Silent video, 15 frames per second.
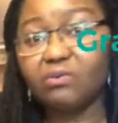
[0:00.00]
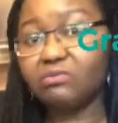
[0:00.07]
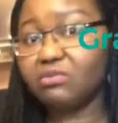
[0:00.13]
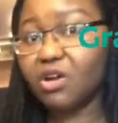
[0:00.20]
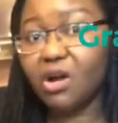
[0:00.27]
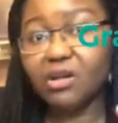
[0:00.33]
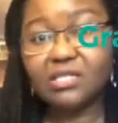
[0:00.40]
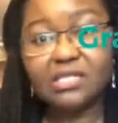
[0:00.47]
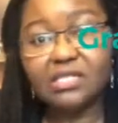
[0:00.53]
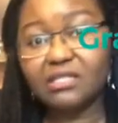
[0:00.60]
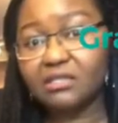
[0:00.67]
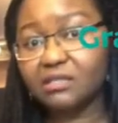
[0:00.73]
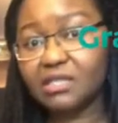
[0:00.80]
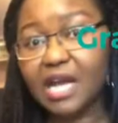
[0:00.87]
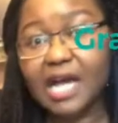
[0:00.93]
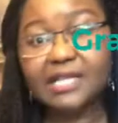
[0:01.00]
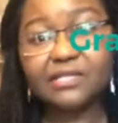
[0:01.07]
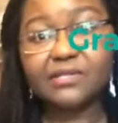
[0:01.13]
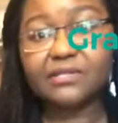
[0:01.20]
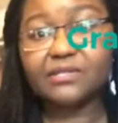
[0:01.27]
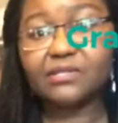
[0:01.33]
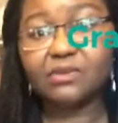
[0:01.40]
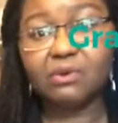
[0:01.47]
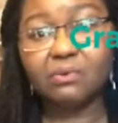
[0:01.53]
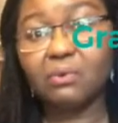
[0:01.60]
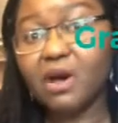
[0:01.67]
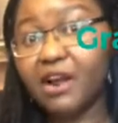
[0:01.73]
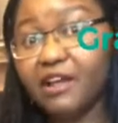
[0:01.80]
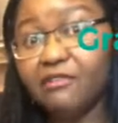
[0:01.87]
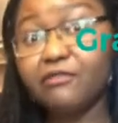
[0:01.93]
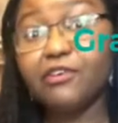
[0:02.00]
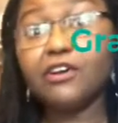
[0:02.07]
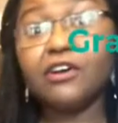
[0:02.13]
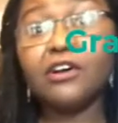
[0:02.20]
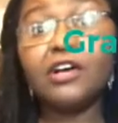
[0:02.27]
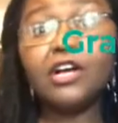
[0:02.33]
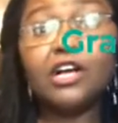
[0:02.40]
cutting cartons or whatever,